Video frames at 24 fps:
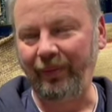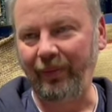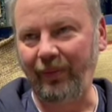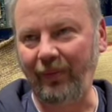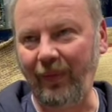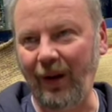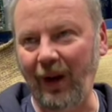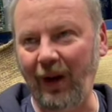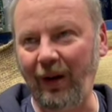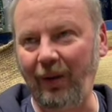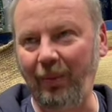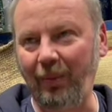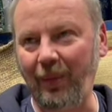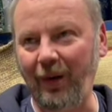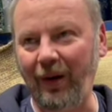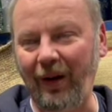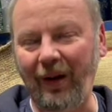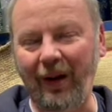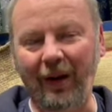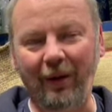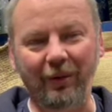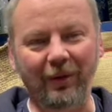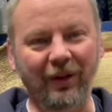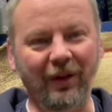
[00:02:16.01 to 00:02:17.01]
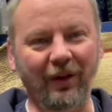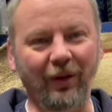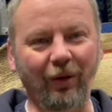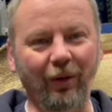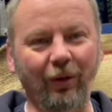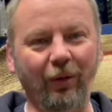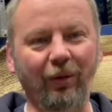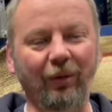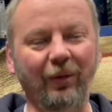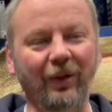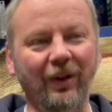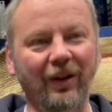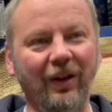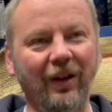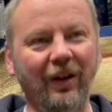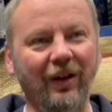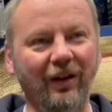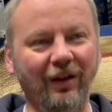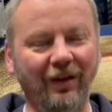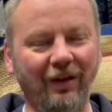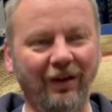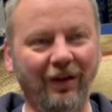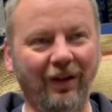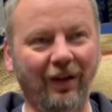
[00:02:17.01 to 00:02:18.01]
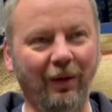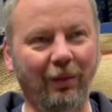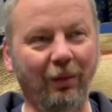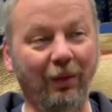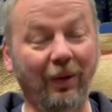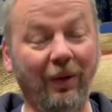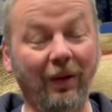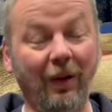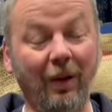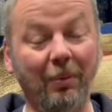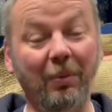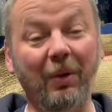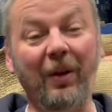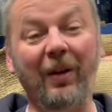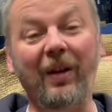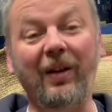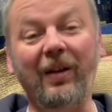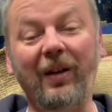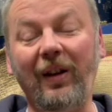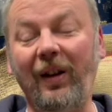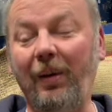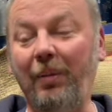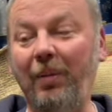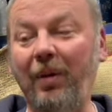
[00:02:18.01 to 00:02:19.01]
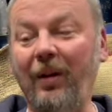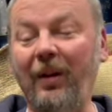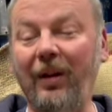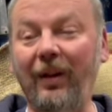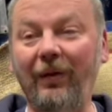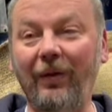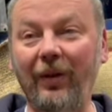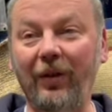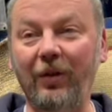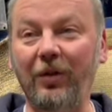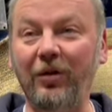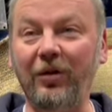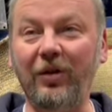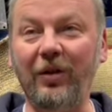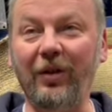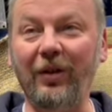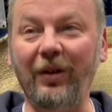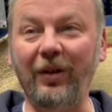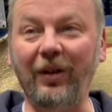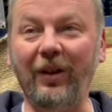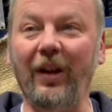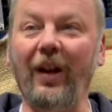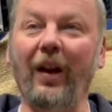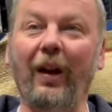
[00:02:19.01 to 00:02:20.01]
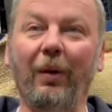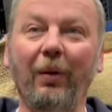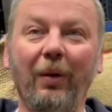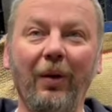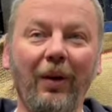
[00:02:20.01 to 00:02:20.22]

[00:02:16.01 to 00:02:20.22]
Help My House is Haunted, and I'm on the celebrity versions now.